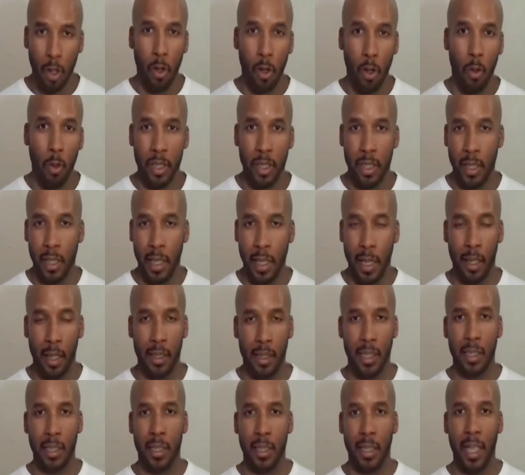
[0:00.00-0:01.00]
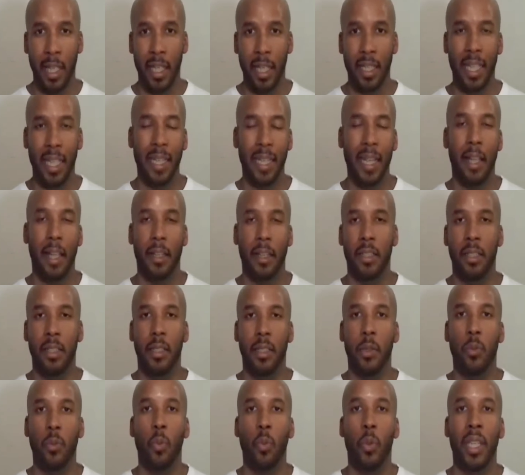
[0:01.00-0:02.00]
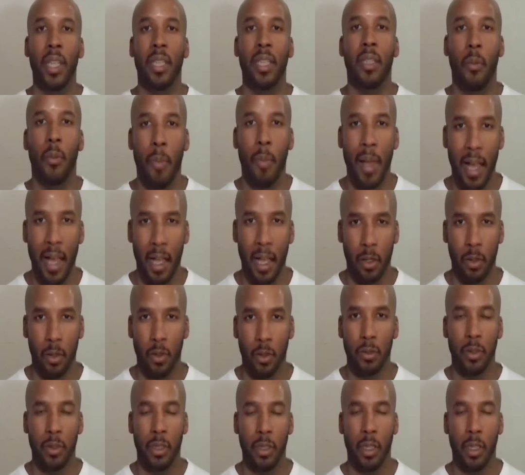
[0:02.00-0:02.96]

go and challenge Set and actually win the battle.